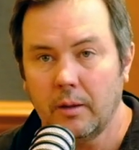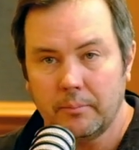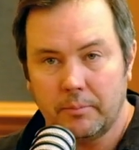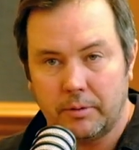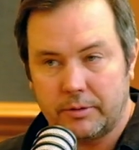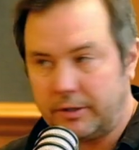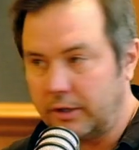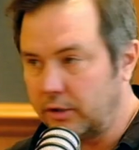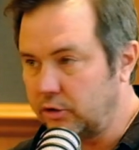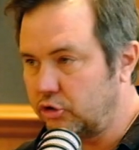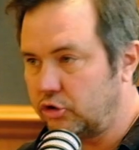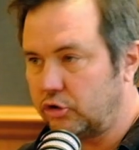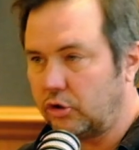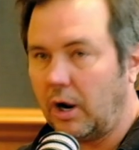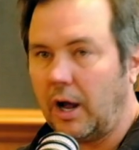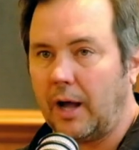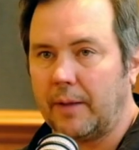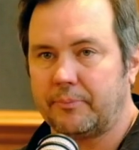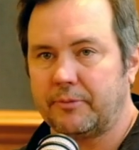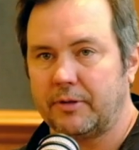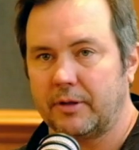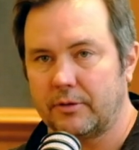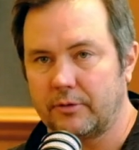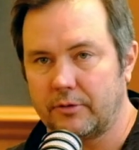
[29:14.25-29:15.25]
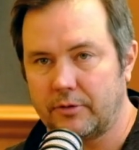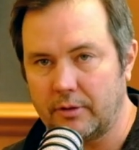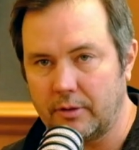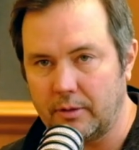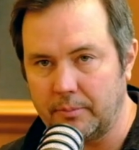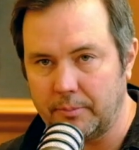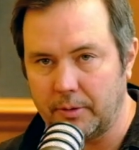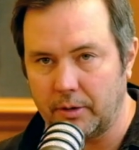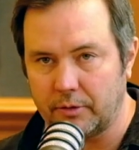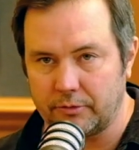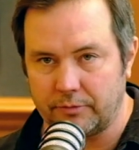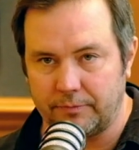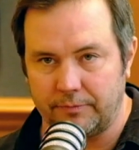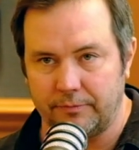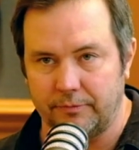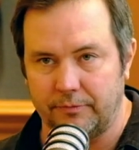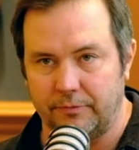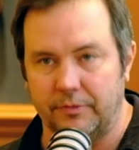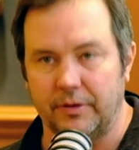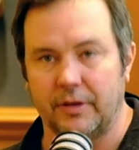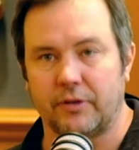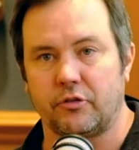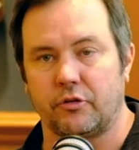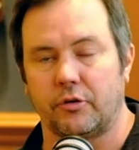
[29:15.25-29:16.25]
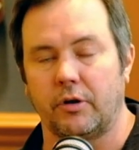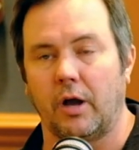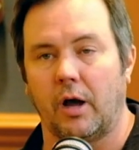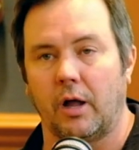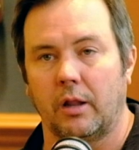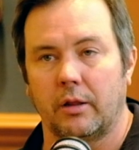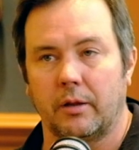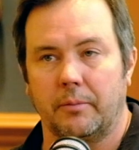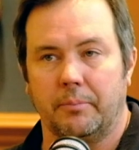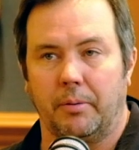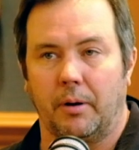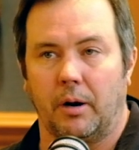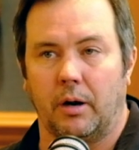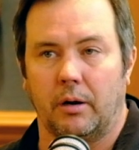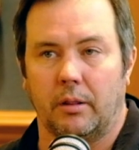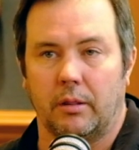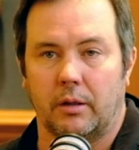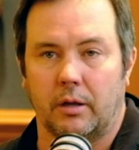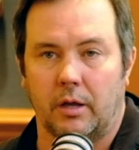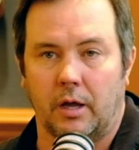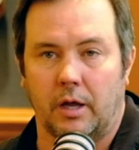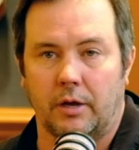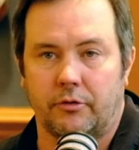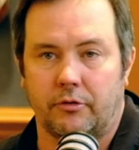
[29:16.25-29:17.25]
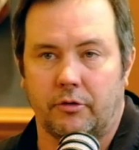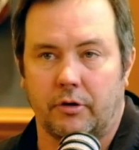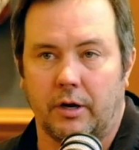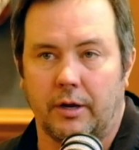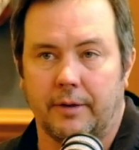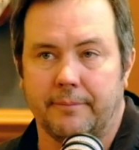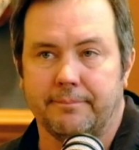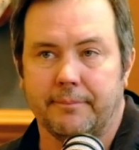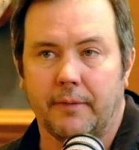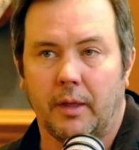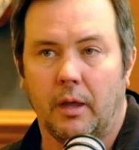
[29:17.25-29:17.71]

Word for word: but they're dropped into the most vitriolic part of the country.